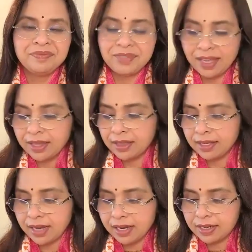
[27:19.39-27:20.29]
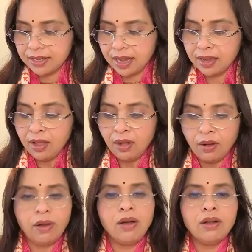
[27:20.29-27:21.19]
And then they started saying,
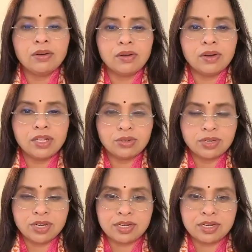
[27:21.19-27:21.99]
all glories to Sri